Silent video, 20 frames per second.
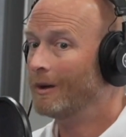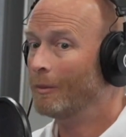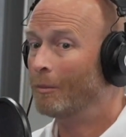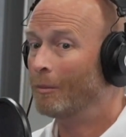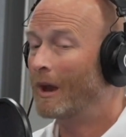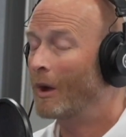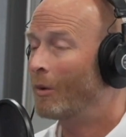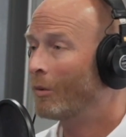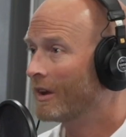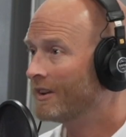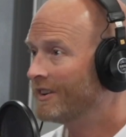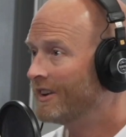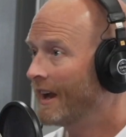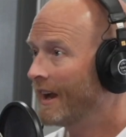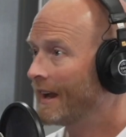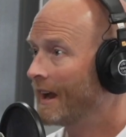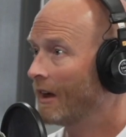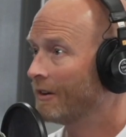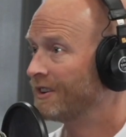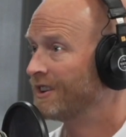But I want to
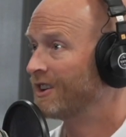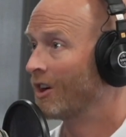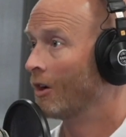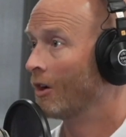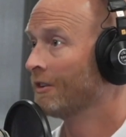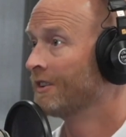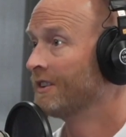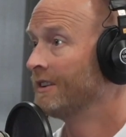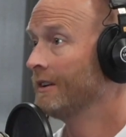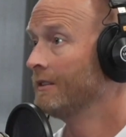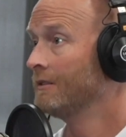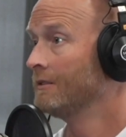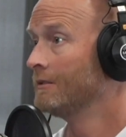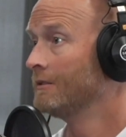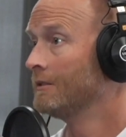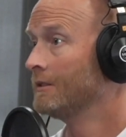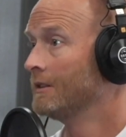check out Charleston,